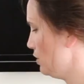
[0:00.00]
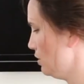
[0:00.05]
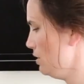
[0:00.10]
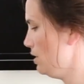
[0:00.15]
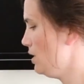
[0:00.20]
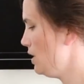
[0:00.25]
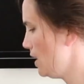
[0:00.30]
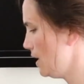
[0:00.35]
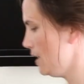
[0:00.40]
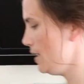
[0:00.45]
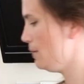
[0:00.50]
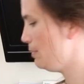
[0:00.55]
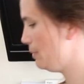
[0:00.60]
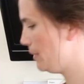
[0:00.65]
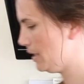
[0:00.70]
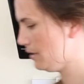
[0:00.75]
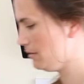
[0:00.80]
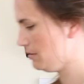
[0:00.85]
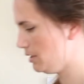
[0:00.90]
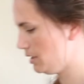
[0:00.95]
got a nice
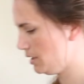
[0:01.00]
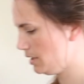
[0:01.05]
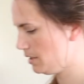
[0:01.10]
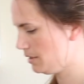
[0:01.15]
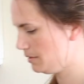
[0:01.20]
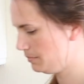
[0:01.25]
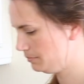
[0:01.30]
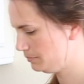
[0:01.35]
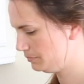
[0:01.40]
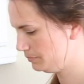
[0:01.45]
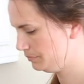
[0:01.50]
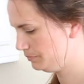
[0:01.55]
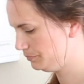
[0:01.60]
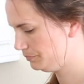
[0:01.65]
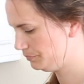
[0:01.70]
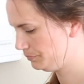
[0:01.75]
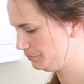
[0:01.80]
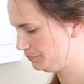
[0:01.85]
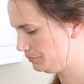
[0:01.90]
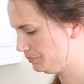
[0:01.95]
powder.
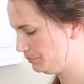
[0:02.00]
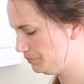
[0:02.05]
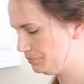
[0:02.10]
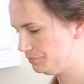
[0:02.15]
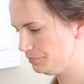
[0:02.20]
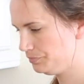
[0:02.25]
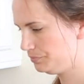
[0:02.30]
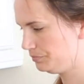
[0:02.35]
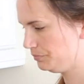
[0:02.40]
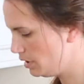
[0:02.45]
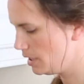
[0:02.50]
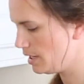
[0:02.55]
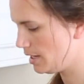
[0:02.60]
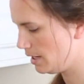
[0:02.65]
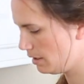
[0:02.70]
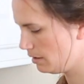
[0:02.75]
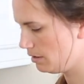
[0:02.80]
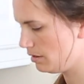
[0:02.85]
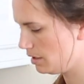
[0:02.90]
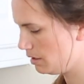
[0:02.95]

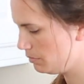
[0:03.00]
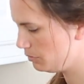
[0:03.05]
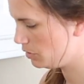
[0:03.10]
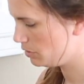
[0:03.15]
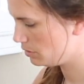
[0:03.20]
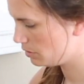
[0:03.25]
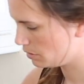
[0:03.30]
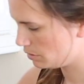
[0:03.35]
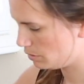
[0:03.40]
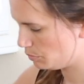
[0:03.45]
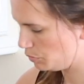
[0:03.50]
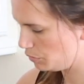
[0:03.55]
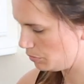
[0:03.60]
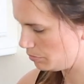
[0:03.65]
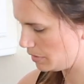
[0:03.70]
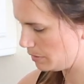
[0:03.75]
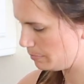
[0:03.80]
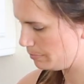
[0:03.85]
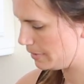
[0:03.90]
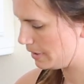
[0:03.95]
Now I'm just going to
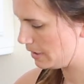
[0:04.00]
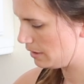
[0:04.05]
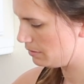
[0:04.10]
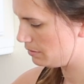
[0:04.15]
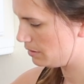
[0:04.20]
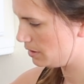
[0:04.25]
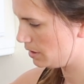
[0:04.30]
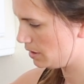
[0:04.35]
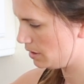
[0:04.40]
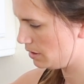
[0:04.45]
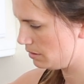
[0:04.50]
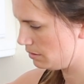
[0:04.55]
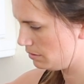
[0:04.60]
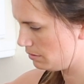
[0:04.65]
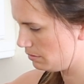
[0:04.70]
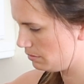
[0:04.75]
put my powder